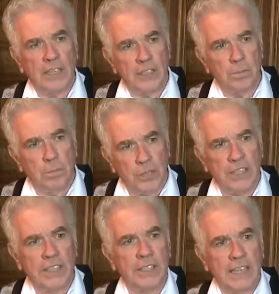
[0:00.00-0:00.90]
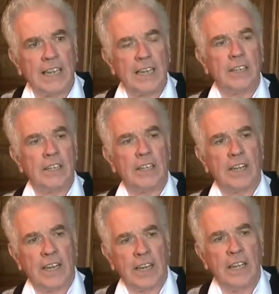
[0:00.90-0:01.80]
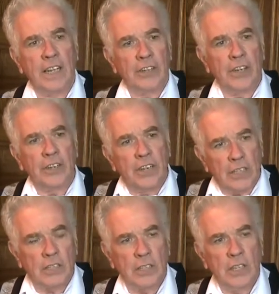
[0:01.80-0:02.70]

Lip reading: It's money at the end of the day. They're not.